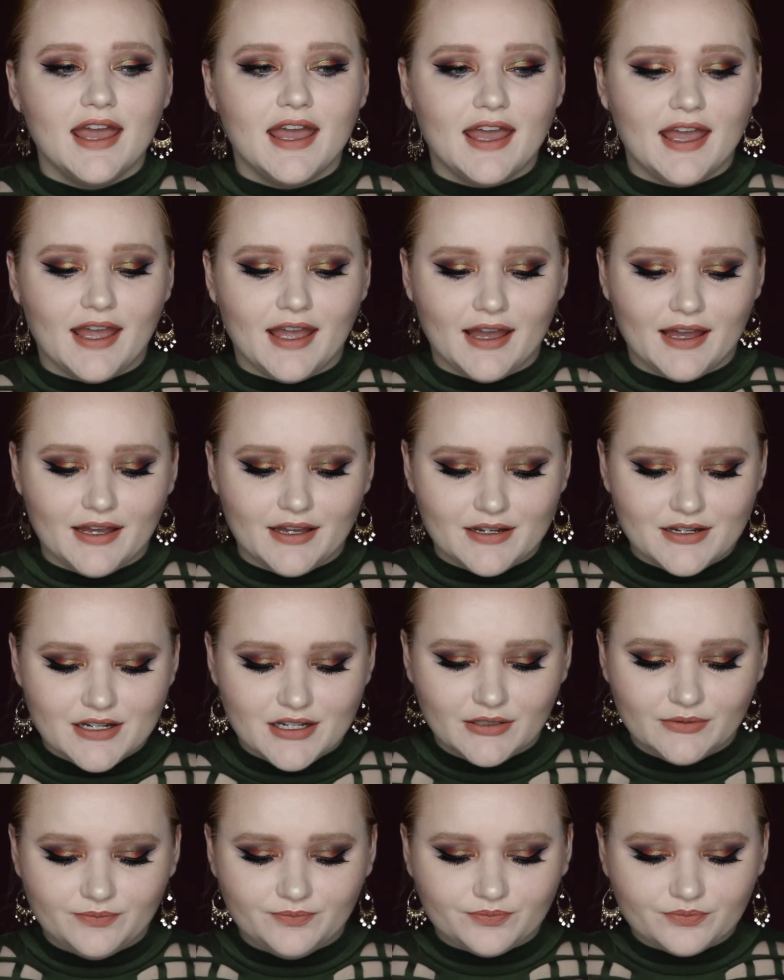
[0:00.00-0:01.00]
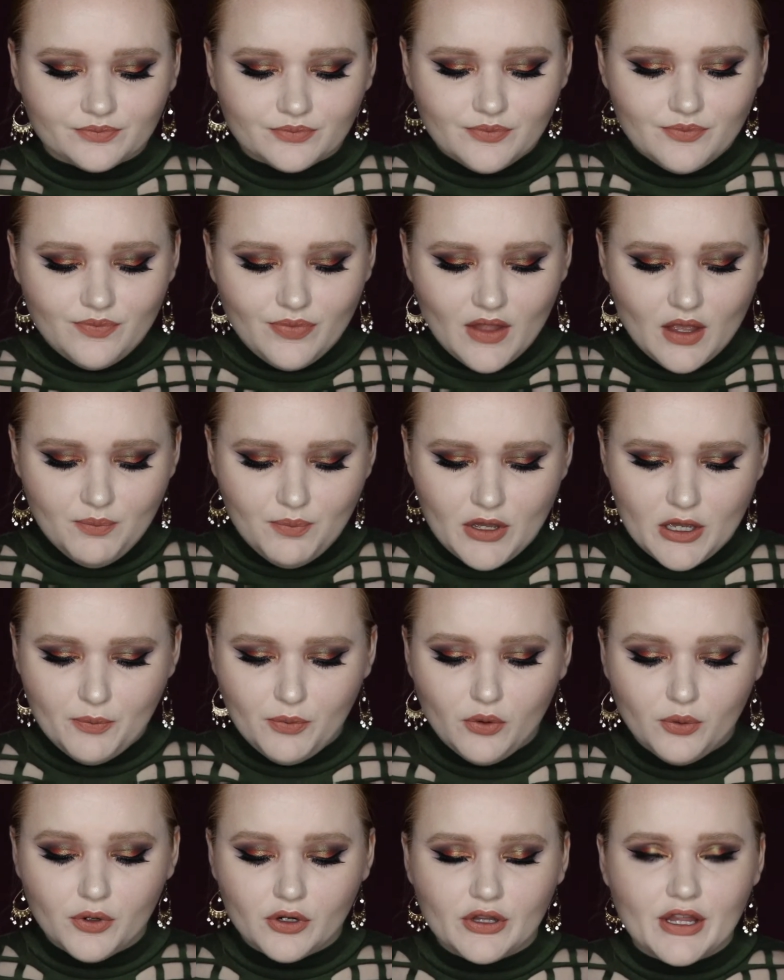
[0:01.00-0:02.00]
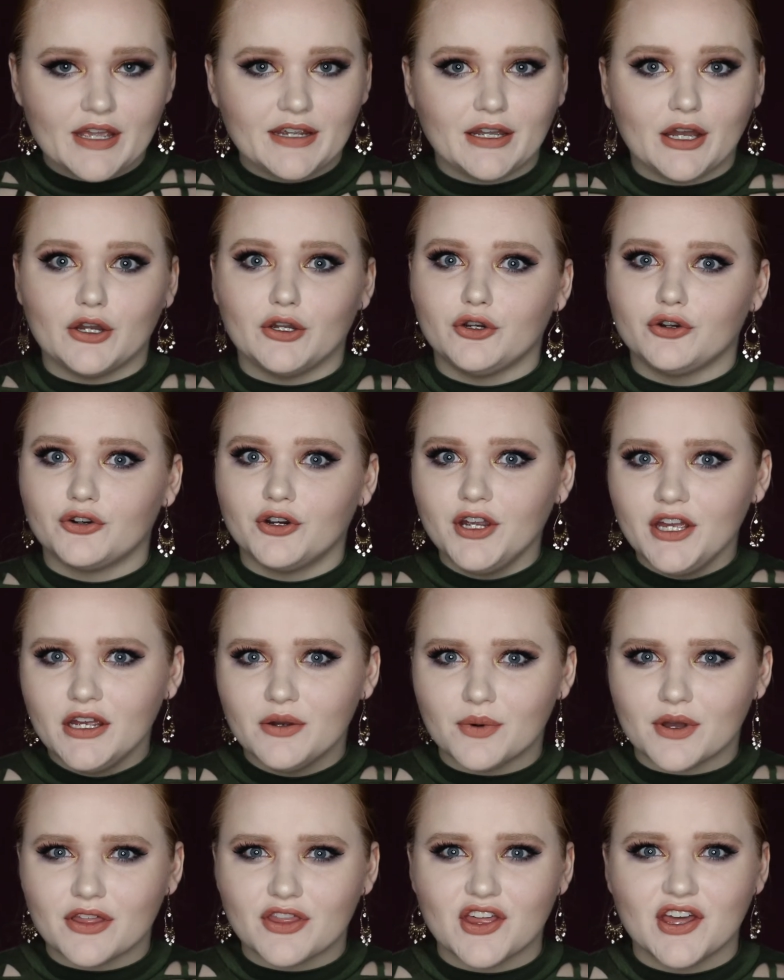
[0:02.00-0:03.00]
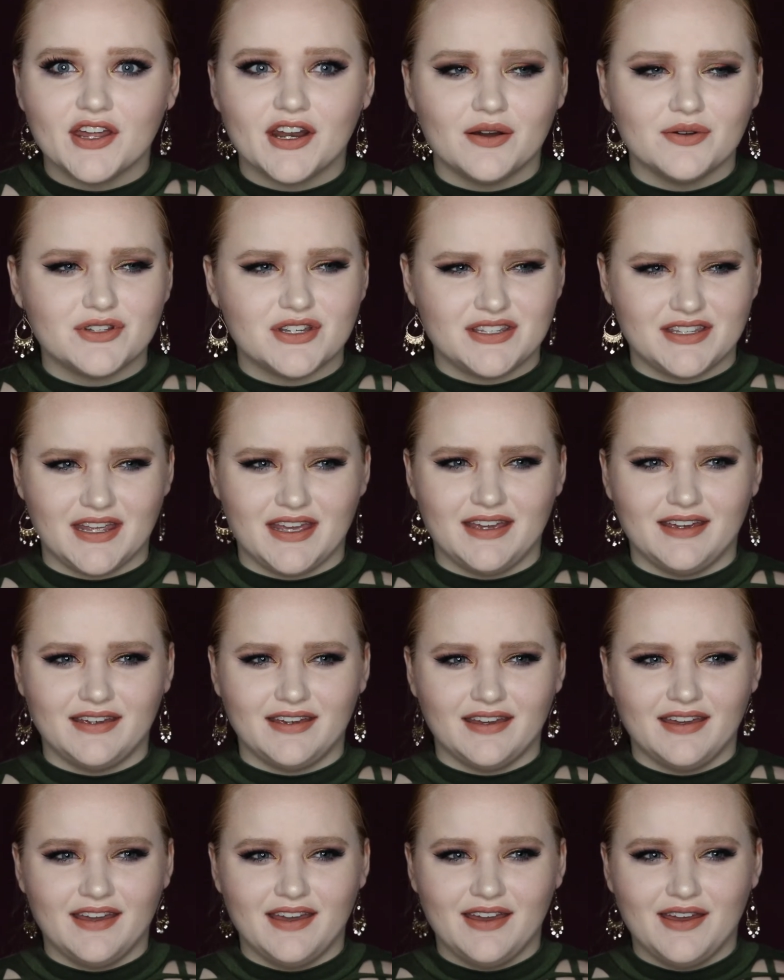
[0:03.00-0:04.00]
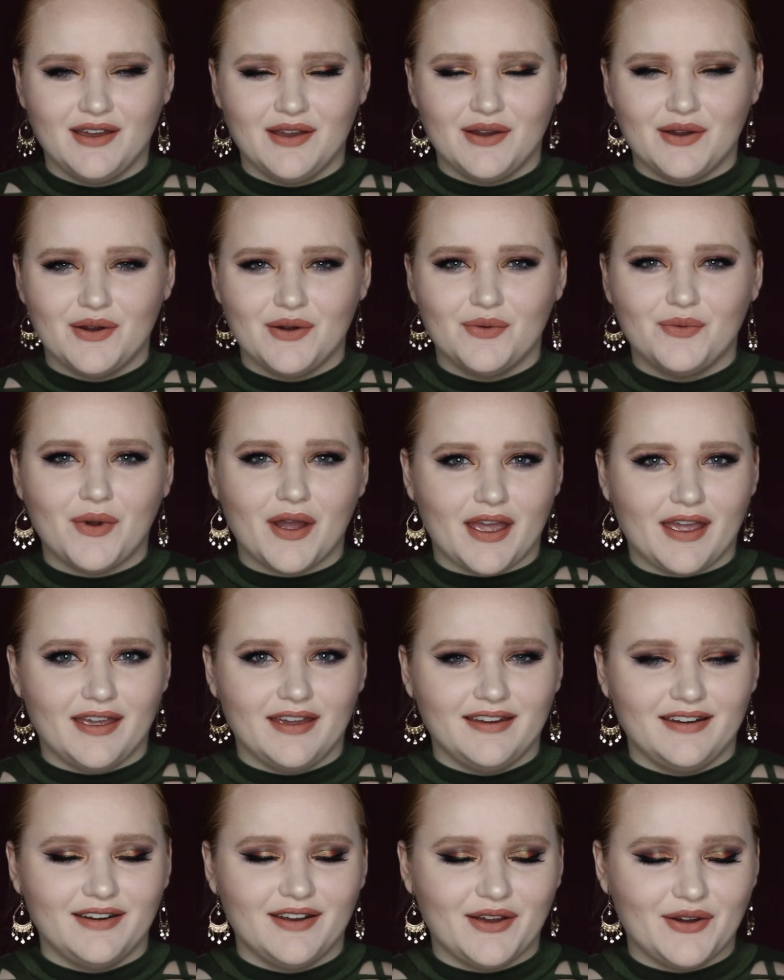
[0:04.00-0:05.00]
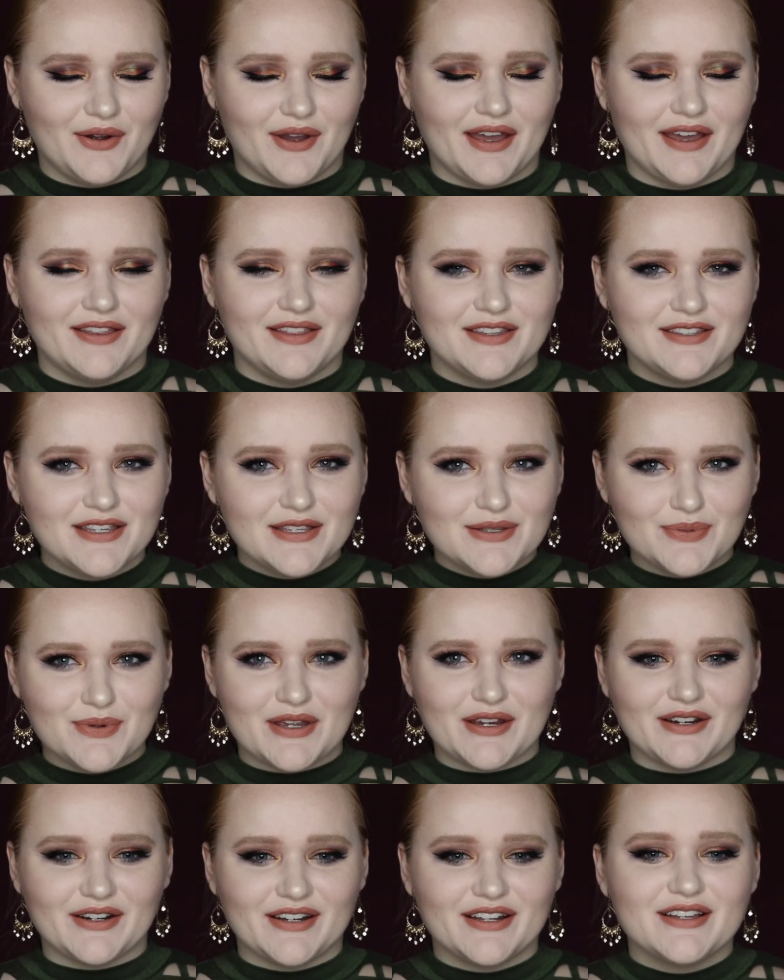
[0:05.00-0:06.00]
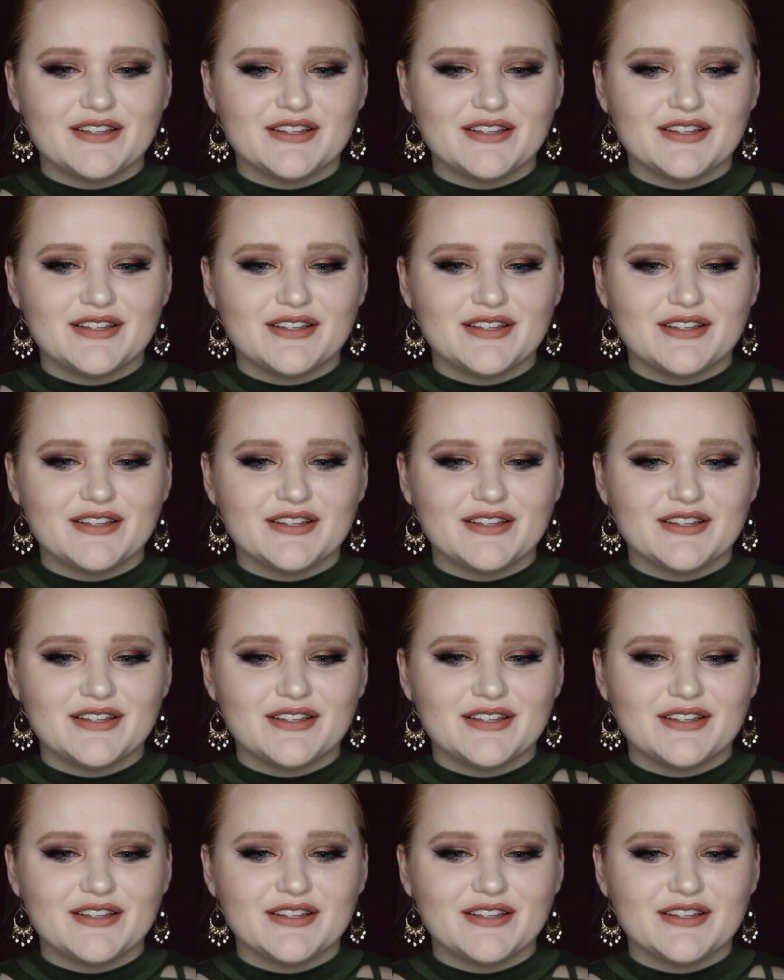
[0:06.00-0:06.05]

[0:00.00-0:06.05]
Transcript: And people were like agreeing with it and I was just like, wait, okay, this is weird.